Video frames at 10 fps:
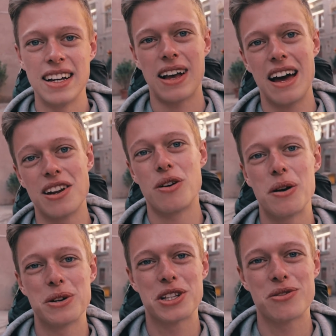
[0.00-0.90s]
I know I
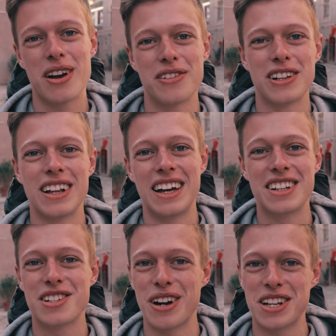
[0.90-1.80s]
will travel and try